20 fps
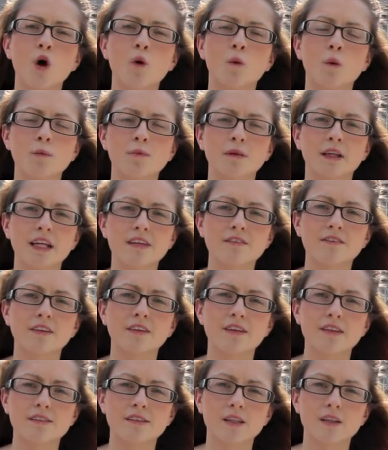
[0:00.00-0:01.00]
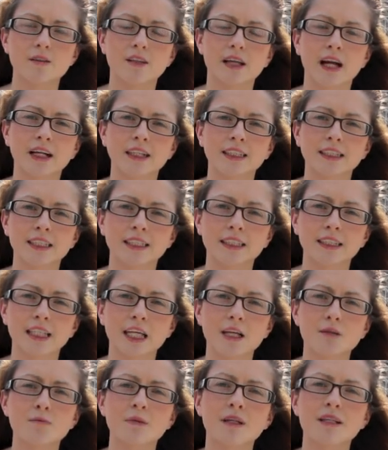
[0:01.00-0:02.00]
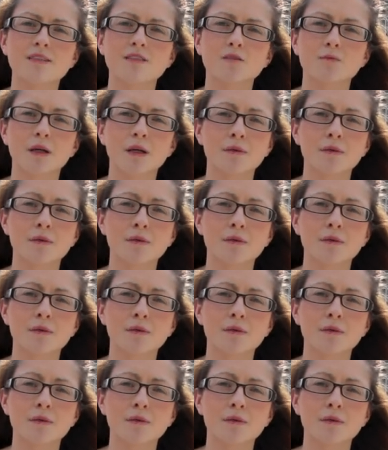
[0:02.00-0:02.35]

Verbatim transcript: We believe that this youth guarantee scheme needs to be